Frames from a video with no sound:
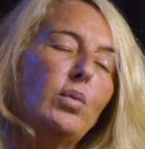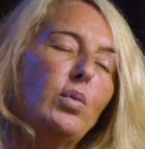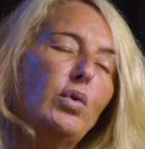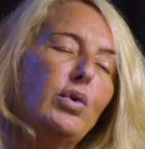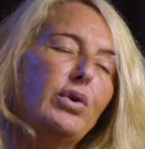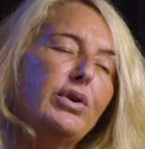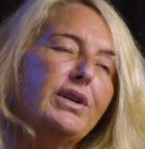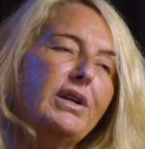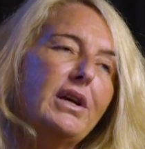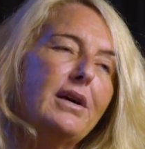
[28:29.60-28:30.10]

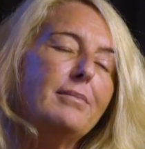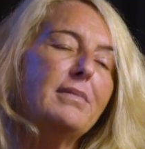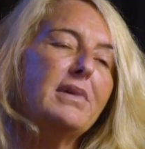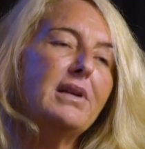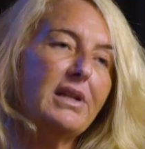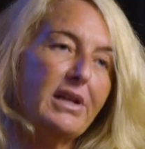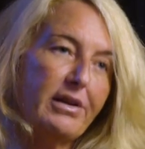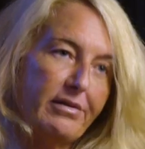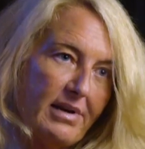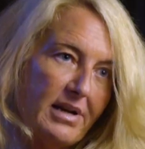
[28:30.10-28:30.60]
would
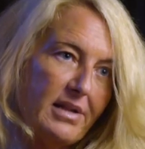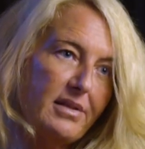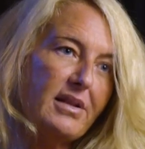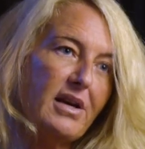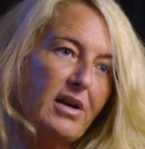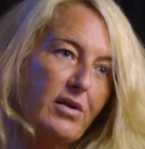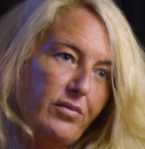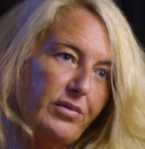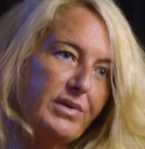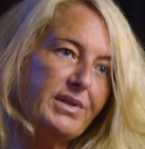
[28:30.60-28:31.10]
ameliorate
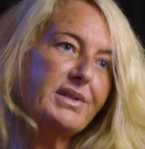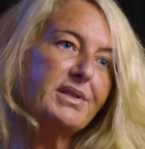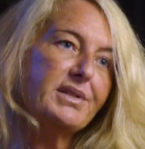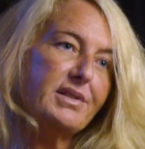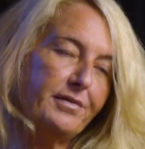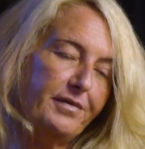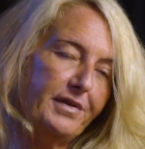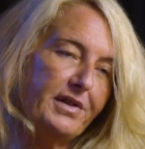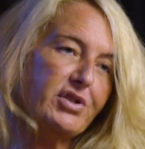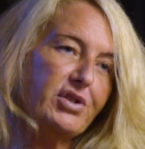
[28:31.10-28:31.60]
that risk
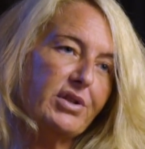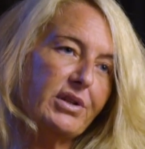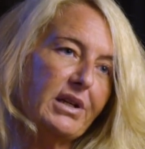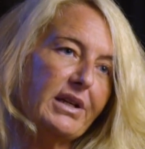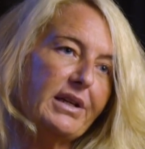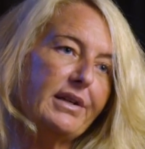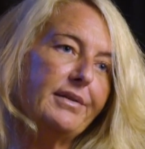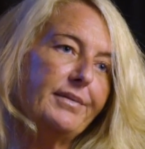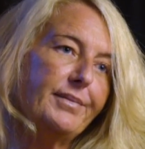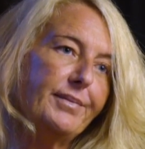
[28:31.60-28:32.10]

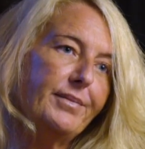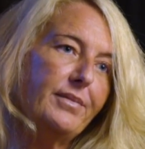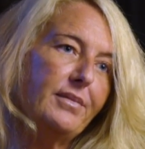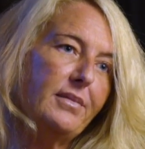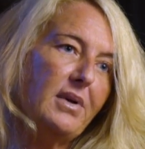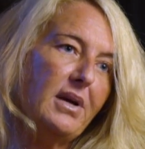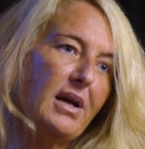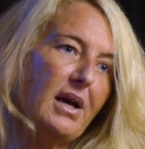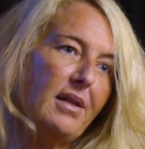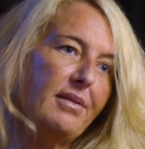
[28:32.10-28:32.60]
sufficiently
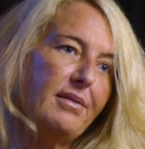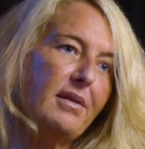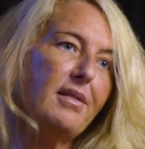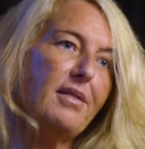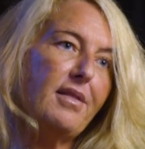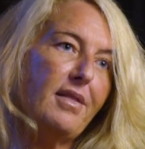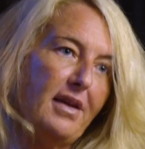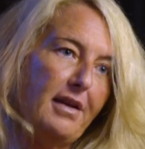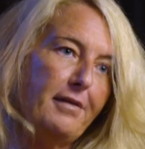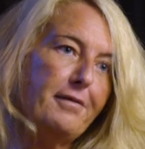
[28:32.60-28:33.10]
and
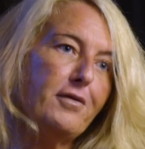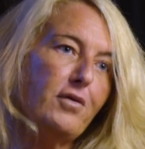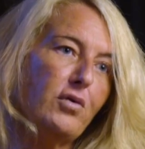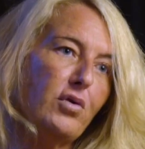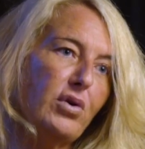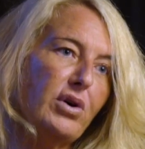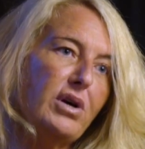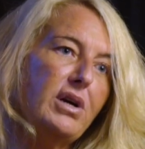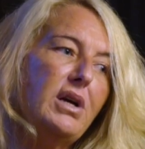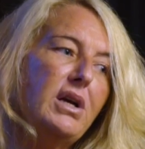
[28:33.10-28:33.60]
that
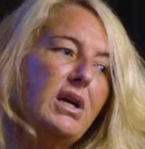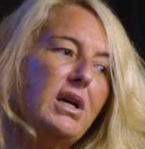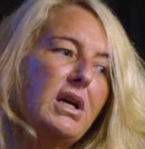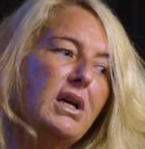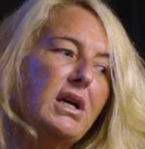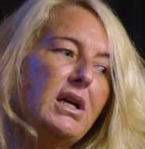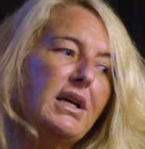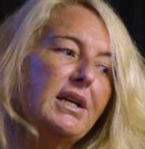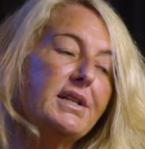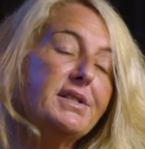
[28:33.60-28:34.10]
therefore
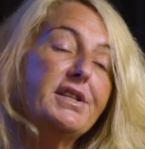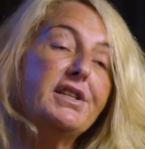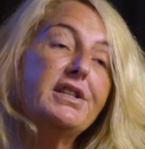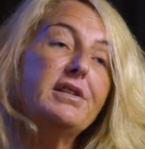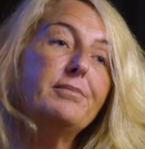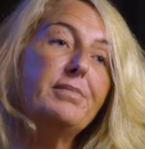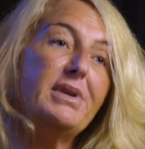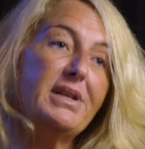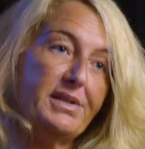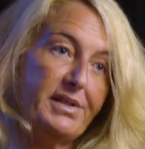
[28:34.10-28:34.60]
it's in
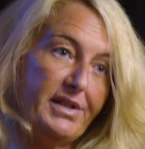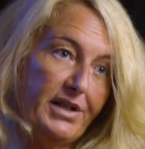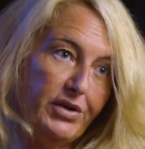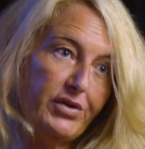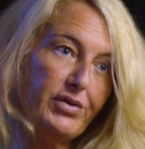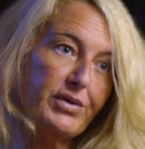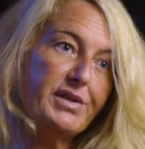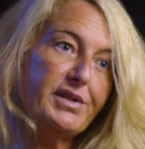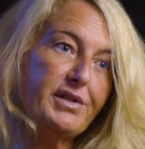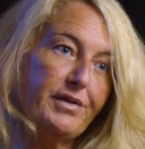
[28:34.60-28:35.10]
the best
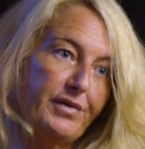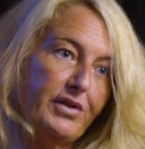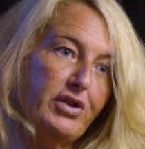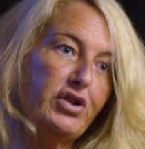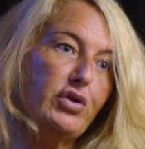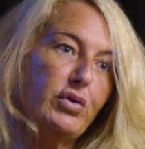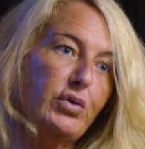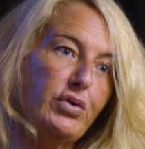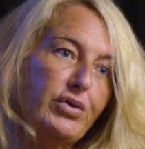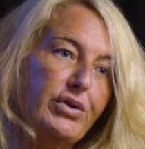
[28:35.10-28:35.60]
interests of the
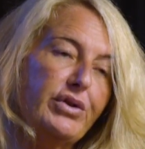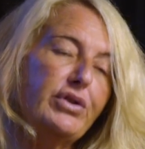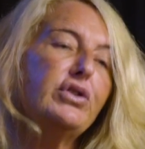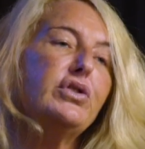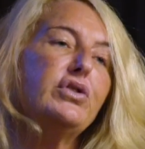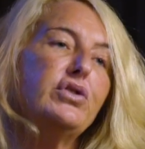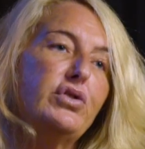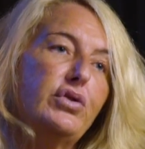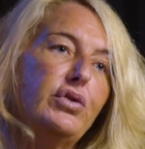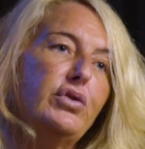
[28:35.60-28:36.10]

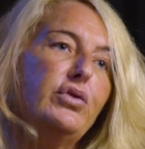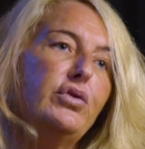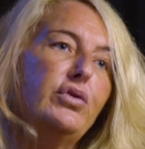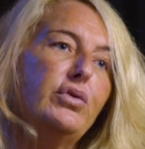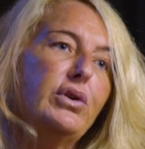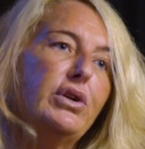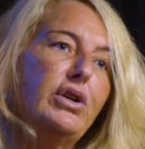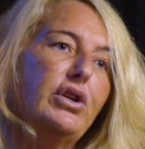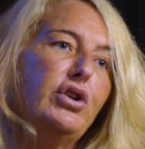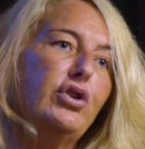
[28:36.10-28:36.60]
children
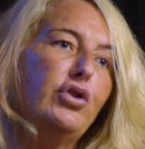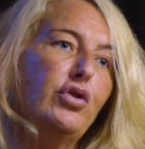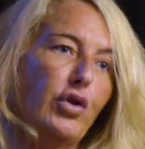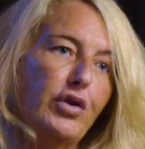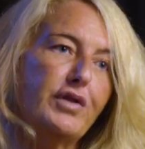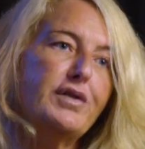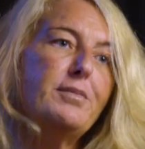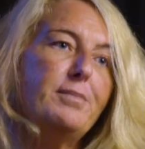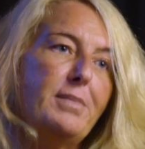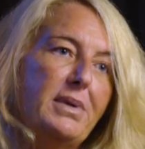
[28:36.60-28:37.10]
to
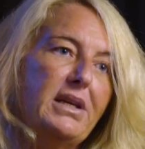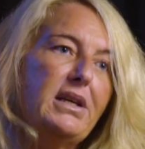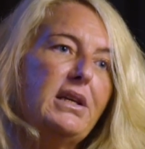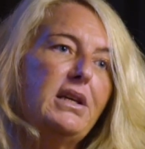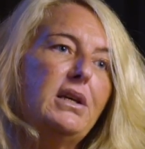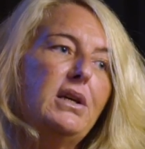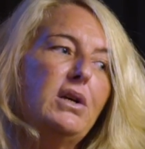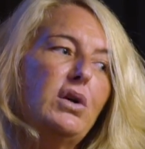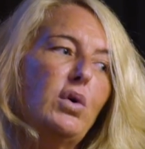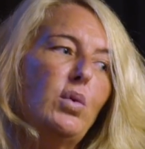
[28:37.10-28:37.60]
not
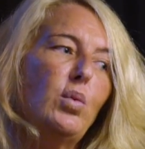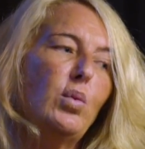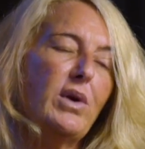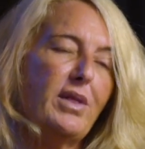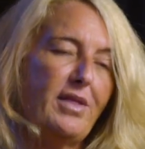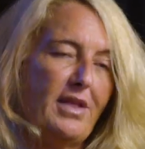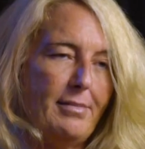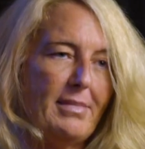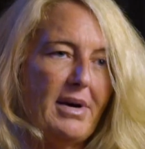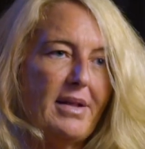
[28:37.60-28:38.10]
be
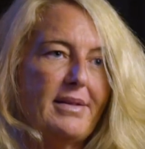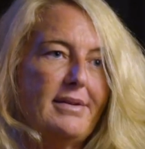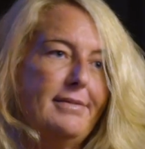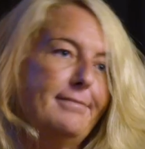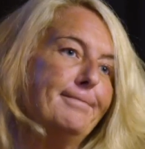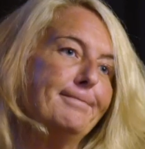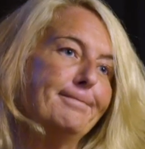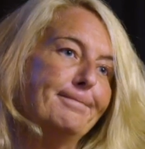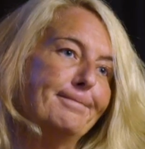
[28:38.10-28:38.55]
with their mother.